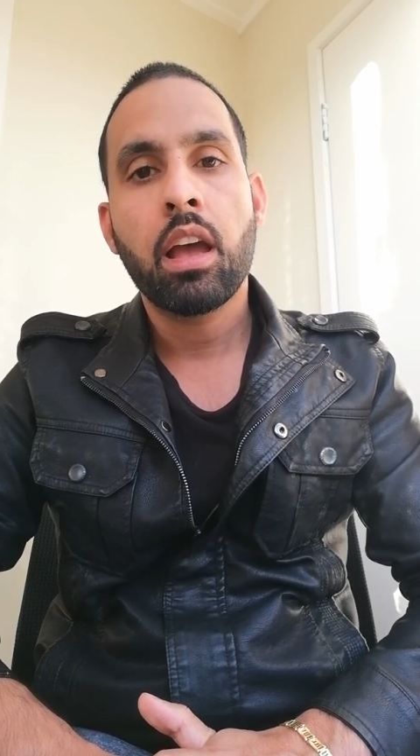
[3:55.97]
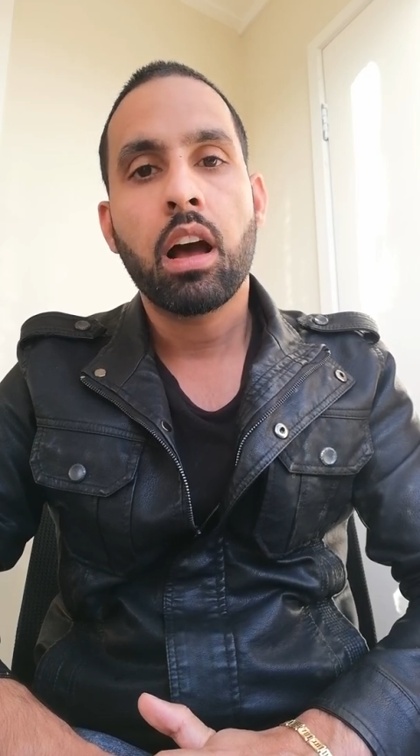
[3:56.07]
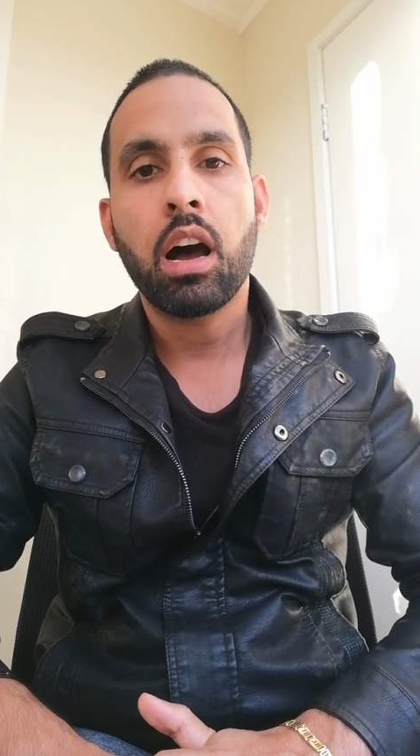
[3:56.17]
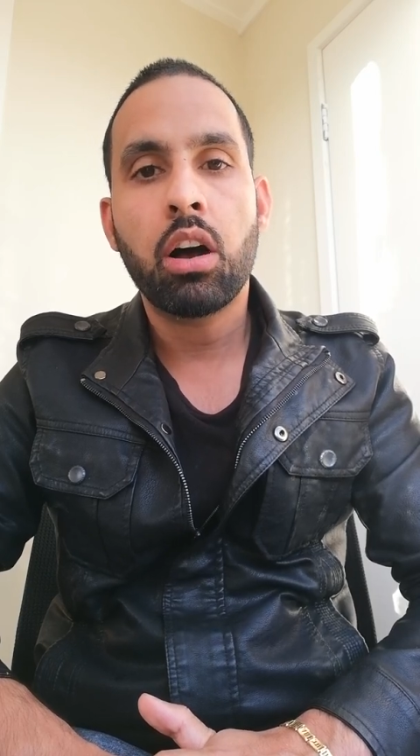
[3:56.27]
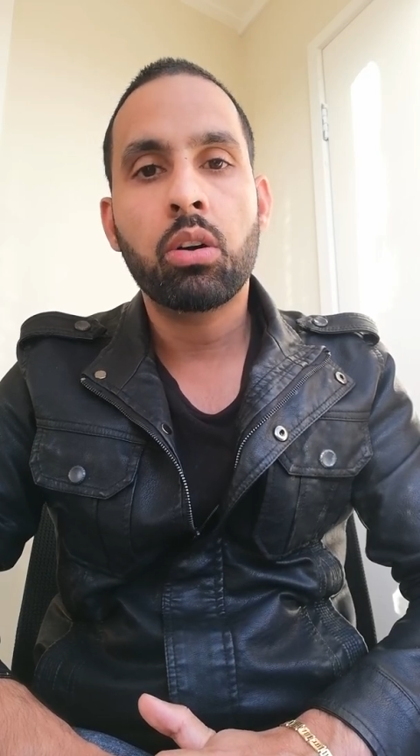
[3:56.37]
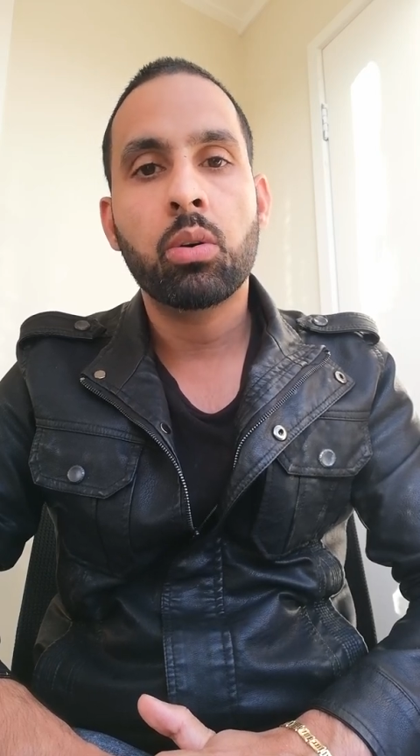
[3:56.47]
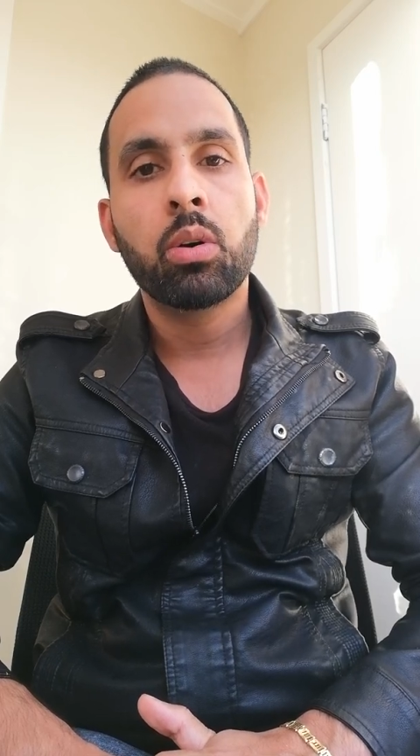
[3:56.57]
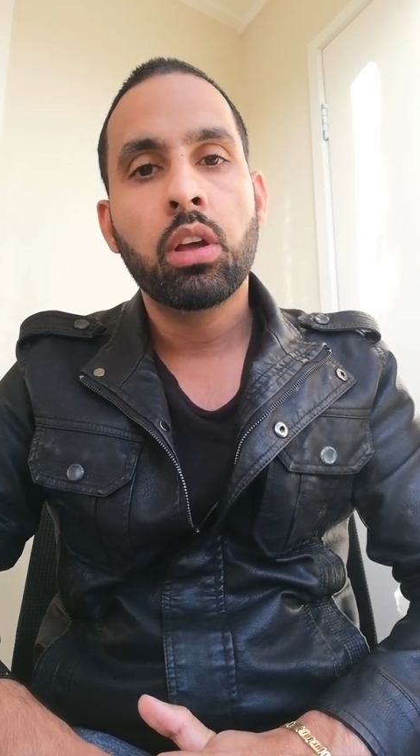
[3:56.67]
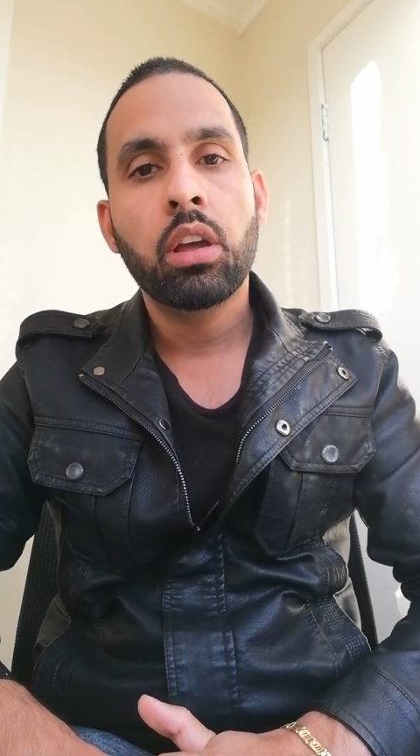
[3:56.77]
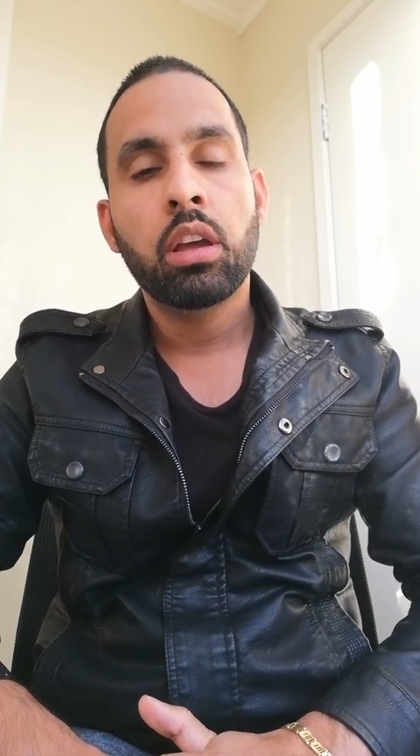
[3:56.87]
how
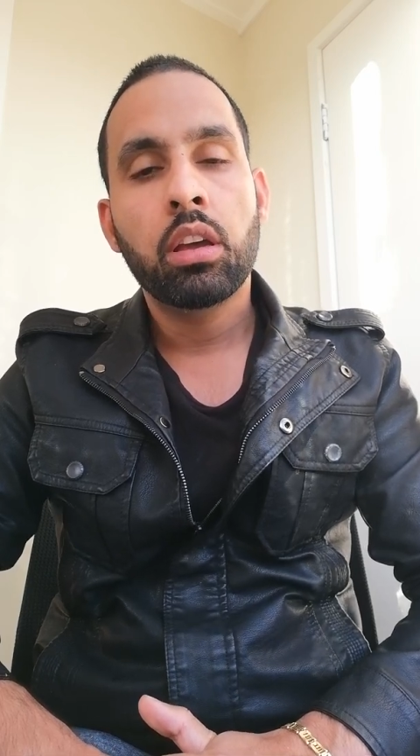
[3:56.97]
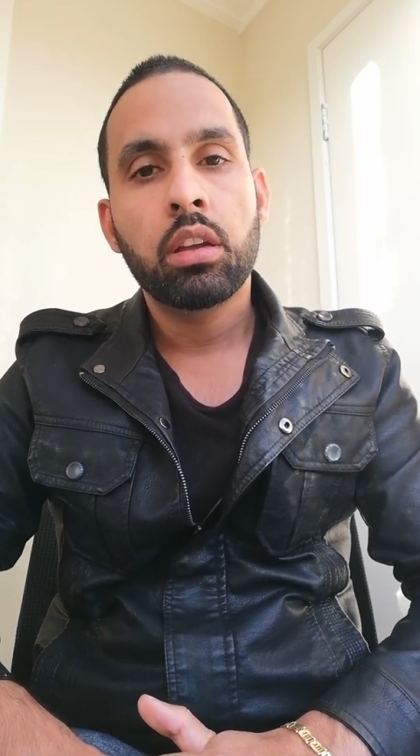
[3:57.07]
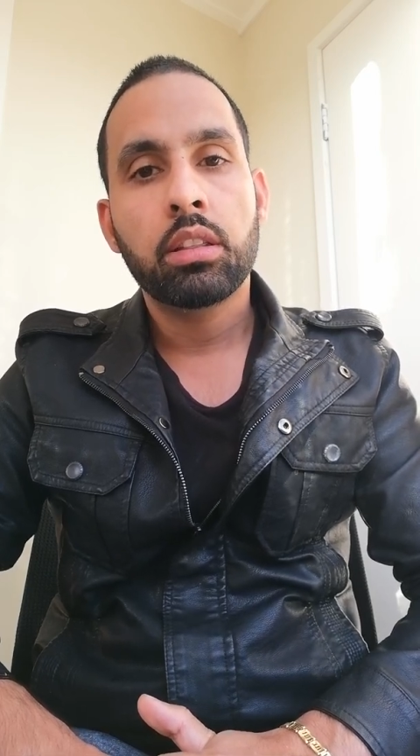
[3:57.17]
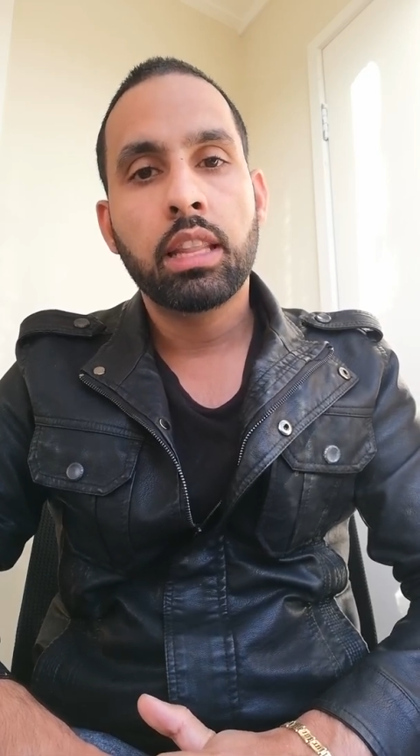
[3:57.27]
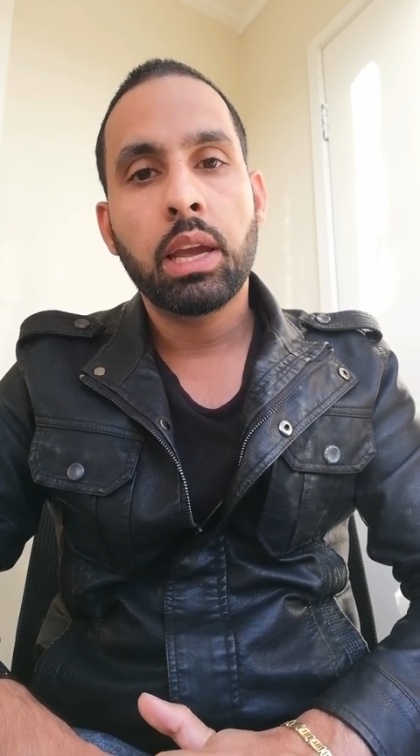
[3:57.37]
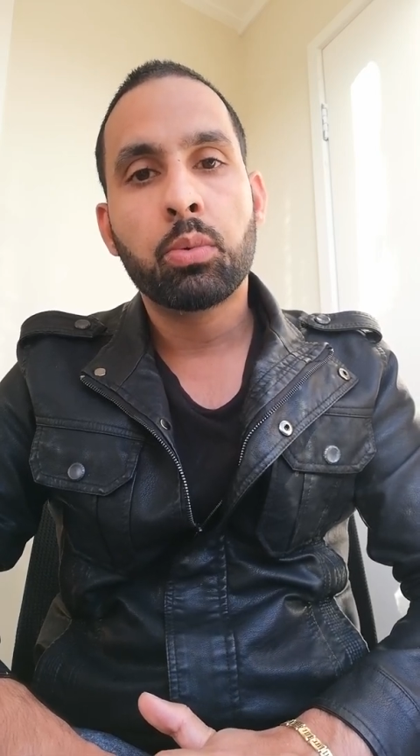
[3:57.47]
they